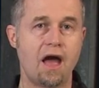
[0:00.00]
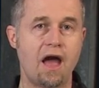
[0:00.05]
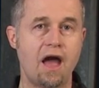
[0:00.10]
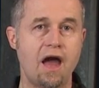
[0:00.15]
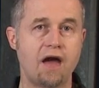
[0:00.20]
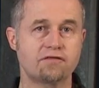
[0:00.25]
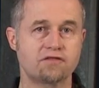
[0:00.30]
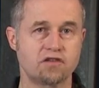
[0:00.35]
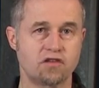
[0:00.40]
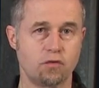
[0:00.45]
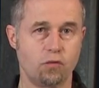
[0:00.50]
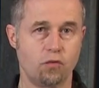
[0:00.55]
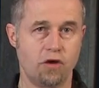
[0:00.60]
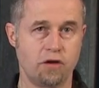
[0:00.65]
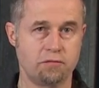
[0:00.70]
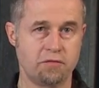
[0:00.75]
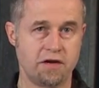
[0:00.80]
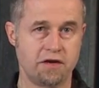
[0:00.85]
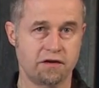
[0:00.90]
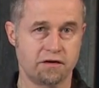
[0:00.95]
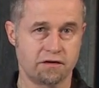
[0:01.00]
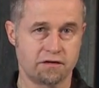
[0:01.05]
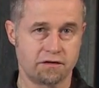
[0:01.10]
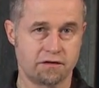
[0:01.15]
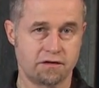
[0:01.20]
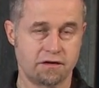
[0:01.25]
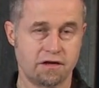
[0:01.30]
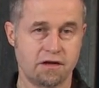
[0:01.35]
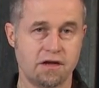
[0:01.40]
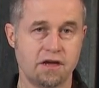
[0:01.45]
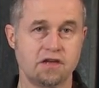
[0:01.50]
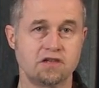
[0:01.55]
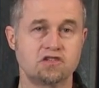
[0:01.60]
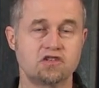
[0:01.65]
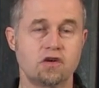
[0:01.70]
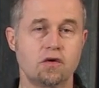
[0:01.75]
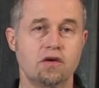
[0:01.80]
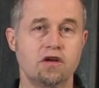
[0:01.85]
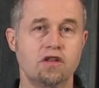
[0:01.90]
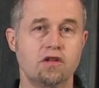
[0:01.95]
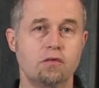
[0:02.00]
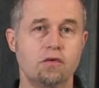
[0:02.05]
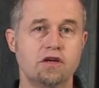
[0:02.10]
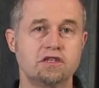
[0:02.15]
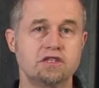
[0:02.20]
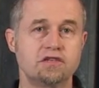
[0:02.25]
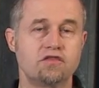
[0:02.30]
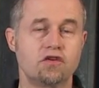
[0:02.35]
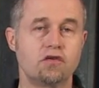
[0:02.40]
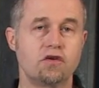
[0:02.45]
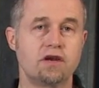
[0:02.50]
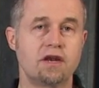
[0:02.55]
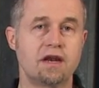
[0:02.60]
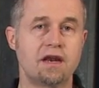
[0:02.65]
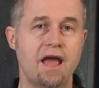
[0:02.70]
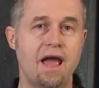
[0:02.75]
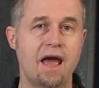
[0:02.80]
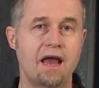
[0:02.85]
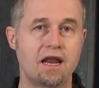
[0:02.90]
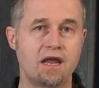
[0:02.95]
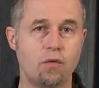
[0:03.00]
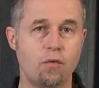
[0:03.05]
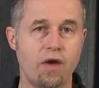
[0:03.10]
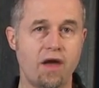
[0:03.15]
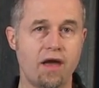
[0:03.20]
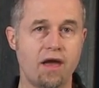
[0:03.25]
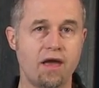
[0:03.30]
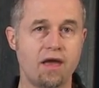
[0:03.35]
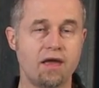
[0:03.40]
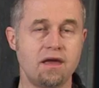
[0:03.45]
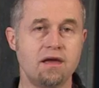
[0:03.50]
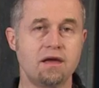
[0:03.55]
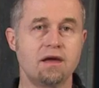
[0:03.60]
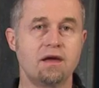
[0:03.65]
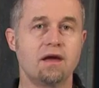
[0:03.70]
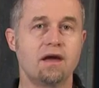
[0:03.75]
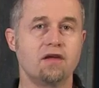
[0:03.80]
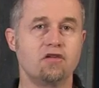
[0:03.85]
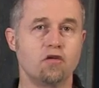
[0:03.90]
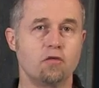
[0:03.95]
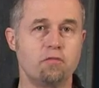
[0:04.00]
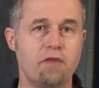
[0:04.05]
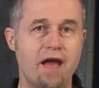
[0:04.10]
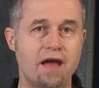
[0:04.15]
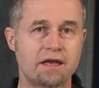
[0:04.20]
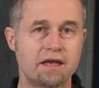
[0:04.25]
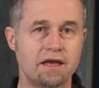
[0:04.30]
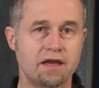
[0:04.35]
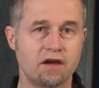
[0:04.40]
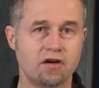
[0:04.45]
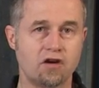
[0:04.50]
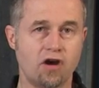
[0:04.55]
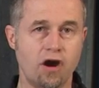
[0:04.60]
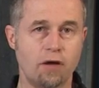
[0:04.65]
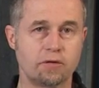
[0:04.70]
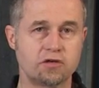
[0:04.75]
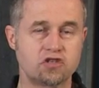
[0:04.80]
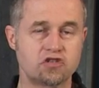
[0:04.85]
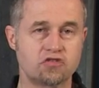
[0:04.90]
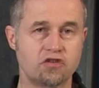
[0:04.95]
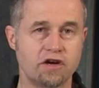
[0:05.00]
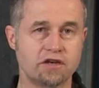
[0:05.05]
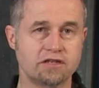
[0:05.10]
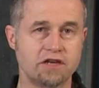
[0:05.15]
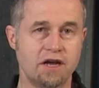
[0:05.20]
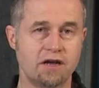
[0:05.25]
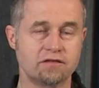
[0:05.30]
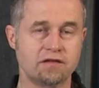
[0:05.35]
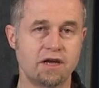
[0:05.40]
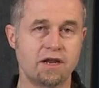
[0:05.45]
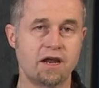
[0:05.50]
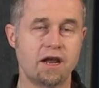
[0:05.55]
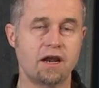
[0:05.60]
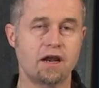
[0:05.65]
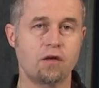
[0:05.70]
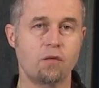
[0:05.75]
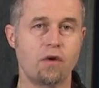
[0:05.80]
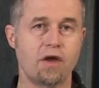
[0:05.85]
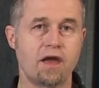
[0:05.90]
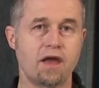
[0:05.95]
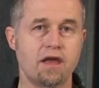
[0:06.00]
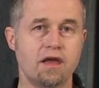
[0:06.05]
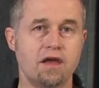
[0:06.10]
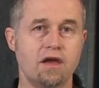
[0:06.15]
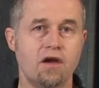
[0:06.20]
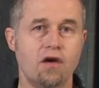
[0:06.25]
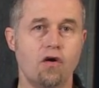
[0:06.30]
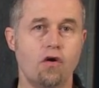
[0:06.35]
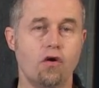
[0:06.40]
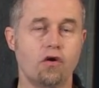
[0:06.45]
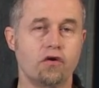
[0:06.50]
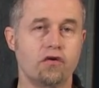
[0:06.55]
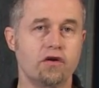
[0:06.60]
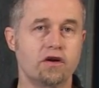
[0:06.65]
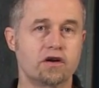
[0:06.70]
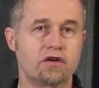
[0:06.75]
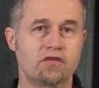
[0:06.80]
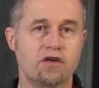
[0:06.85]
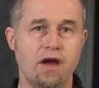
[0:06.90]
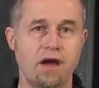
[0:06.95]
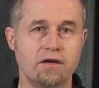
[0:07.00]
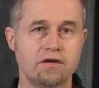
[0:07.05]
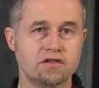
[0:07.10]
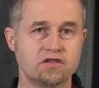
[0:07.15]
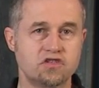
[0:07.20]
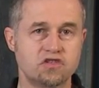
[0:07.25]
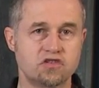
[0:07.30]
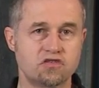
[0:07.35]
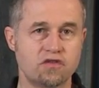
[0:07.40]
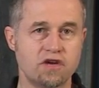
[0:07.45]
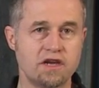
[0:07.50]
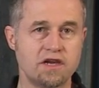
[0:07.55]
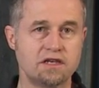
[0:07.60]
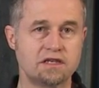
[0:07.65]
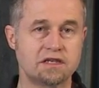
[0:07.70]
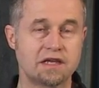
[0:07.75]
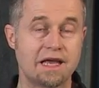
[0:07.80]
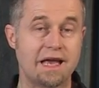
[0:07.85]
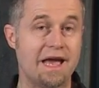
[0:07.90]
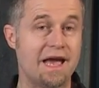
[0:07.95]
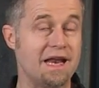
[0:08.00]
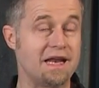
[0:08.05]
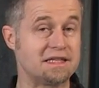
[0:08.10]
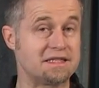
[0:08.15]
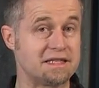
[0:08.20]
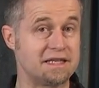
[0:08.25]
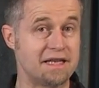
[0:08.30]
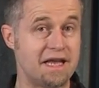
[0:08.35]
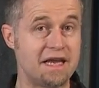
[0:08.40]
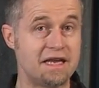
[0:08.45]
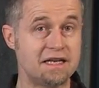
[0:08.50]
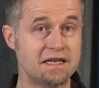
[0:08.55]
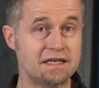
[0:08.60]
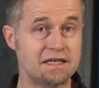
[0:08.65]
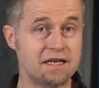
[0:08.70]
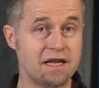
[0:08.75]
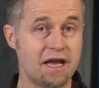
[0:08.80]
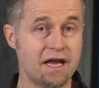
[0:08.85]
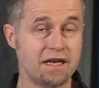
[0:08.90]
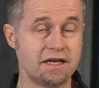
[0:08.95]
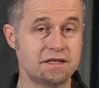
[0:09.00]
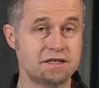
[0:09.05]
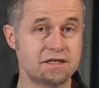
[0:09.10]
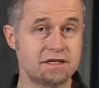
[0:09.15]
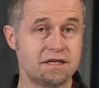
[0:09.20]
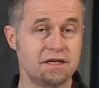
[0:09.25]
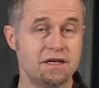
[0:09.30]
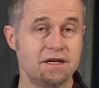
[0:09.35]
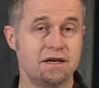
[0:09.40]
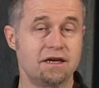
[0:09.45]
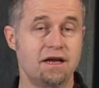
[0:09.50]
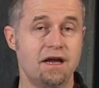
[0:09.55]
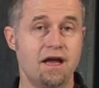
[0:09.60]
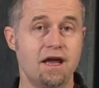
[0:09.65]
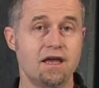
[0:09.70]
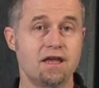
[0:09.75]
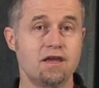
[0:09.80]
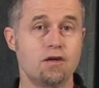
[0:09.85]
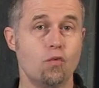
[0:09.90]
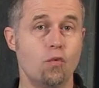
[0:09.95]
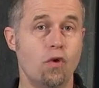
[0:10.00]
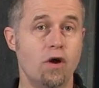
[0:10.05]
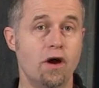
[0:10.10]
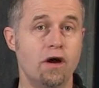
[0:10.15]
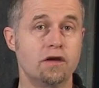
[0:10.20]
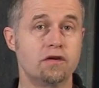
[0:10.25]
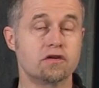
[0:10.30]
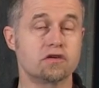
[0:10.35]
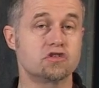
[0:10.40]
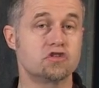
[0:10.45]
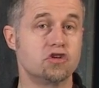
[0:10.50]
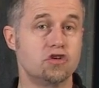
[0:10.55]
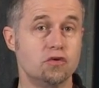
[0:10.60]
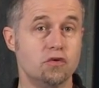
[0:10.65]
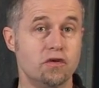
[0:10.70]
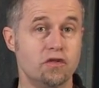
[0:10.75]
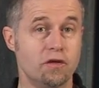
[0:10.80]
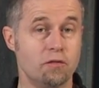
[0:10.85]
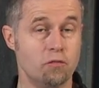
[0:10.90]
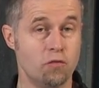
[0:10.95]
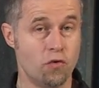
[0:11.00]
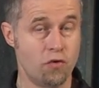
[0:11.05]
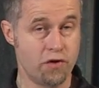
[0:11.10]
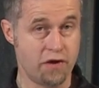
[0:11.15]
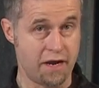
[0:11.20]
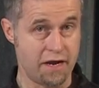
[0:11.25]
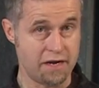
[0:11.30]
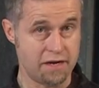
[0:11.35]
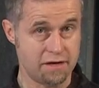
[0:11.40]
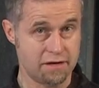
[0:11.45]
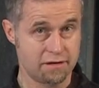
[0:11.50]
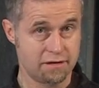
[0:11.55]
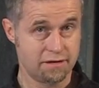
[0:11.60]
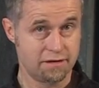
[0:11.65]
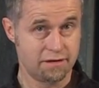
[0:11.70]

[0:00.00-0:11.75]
after the 1 meter. So in other words, if you're in an alleyway and you're backing a garbage truck down that alleyway, or you're in a crowded street and it's late at night, i.e. 1 or 2 in the morning,